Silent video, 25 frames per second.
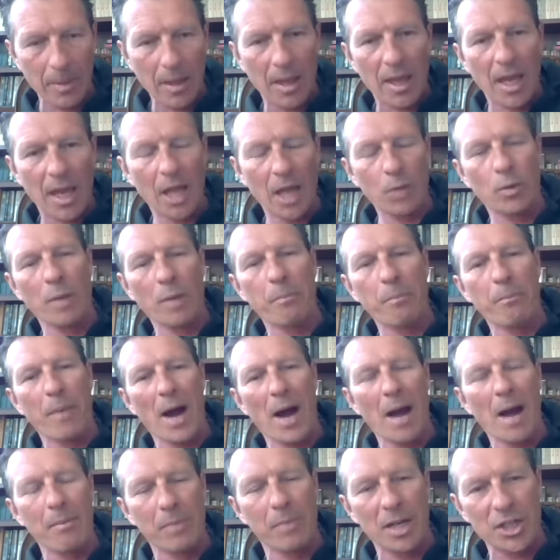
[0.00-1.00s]
And we
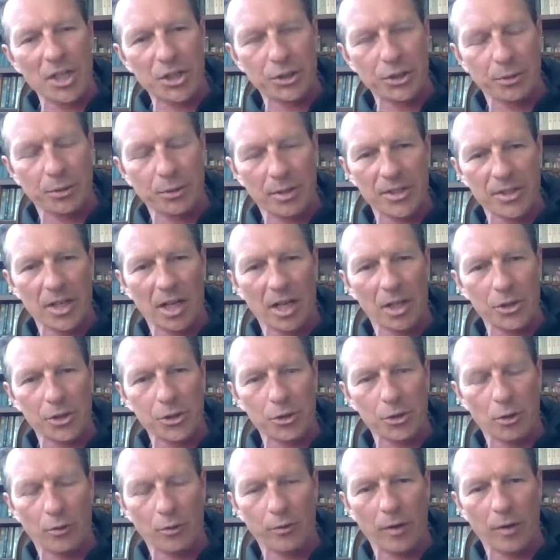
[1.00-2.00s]
published
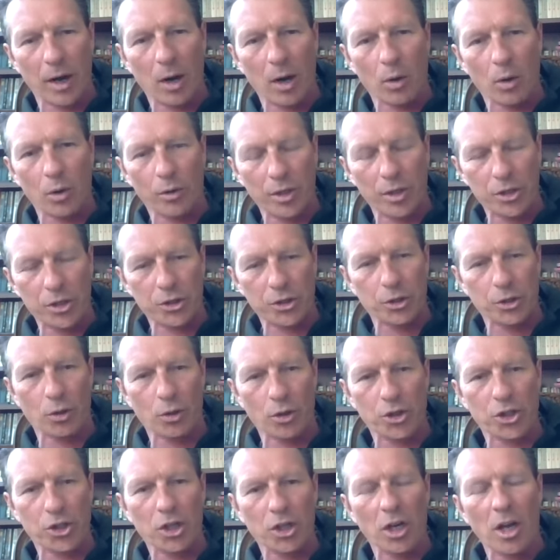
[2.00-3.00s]
results of our
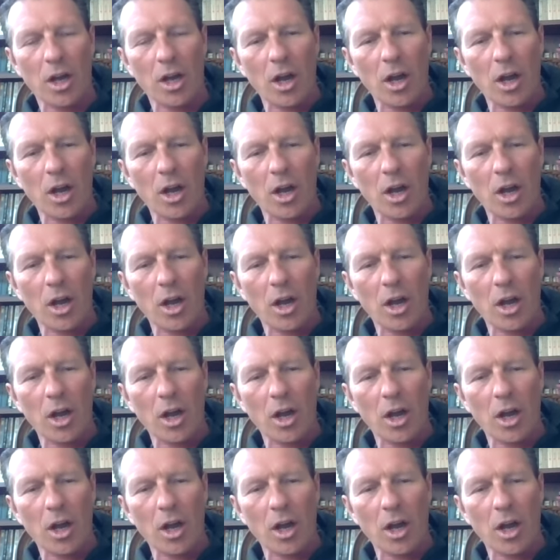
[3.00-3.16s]
research